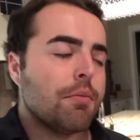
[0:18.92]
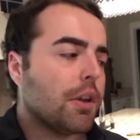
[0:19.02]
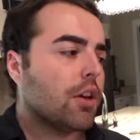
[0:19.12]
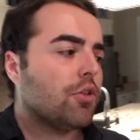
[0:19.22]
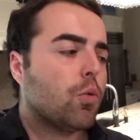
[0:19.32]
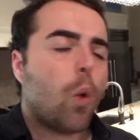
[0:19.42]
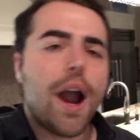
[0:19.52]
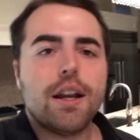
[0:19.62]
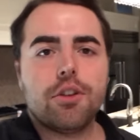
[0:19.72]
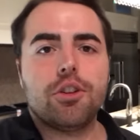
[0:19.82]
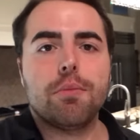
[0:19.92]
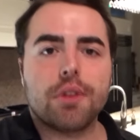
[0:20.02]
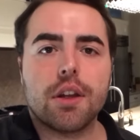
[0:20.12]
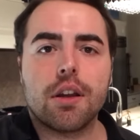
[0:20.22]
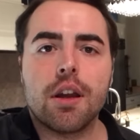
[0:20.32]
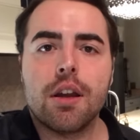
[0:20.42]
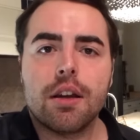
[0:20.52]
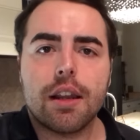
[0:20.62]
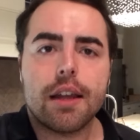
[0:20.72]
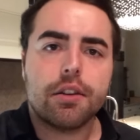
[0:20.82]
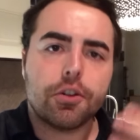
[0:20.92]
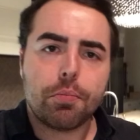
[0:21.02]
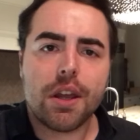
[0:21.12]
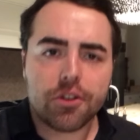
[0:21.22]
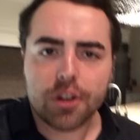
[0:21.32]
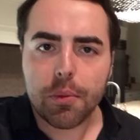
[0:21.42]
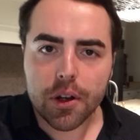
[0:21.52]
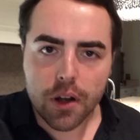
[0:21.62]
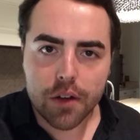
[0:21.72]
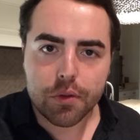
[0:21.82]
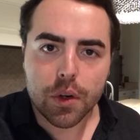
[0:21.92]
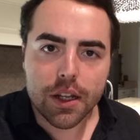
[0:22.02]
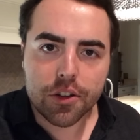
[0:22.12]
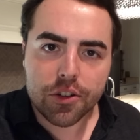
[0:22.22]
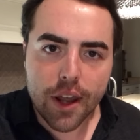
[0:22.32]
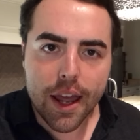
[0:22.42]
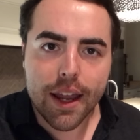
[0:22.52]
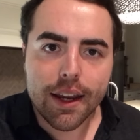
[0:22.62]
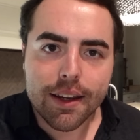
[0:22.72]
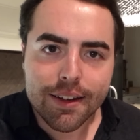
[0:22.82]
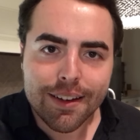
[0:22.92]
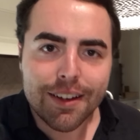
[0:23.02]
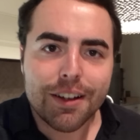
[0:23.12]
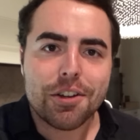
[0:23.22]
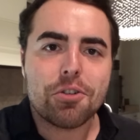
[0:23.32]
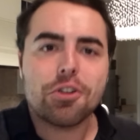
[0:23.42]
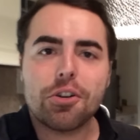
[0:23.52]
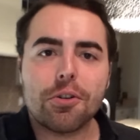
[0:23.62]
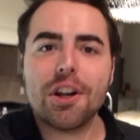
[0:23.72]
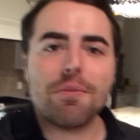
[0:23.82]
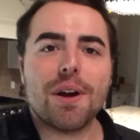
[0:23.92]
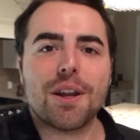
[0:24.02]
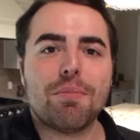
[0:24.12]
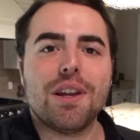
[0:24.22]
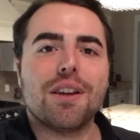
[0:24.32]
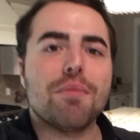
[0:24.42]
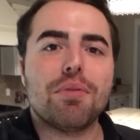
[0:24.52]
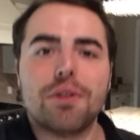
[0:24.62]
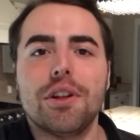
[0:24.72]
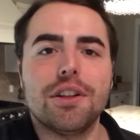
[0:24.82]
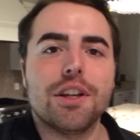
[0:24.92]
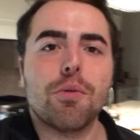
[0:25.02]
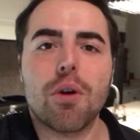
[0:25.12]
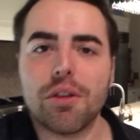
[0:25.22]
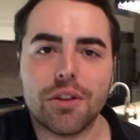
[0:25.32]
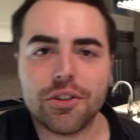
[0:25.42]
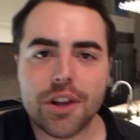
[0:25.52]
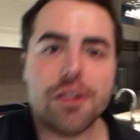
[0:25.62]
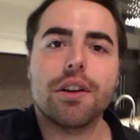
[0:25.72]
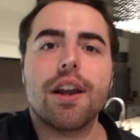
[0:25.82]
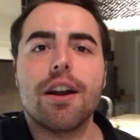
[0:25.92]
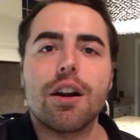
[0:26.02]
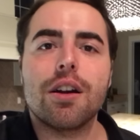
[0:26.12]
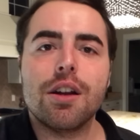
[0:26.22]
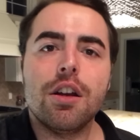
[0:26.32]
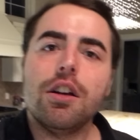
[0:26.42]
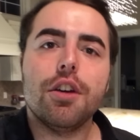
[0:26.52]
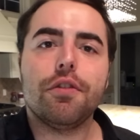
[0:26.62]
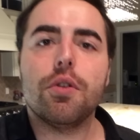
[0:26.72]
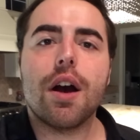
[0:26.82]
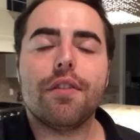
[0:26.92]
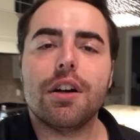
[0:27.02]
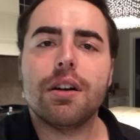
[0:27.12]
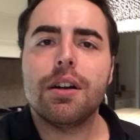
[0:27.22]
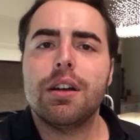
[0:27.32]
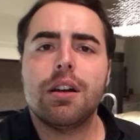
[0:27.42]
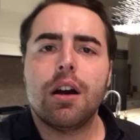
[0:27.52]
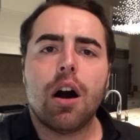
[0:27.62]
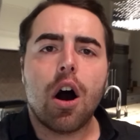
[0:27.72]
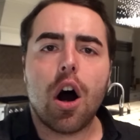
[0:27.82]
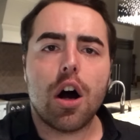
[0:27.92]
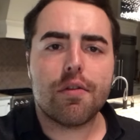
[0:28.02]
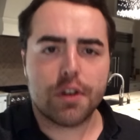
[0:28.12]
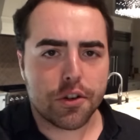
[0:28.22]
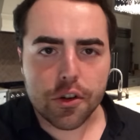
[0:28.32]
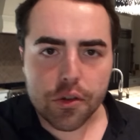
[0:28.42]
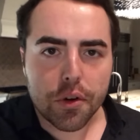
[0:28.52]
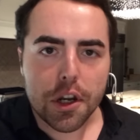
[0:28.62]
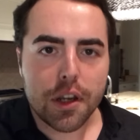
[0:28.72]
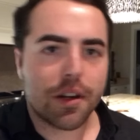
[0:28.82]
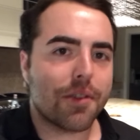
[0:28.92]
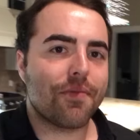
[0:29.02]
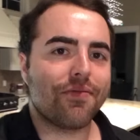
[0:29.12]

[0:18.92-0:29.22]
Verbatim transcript: Because why does something like this piss someone off when I say, your degree might be completely worthless? I don't care if you have a Harvard degree,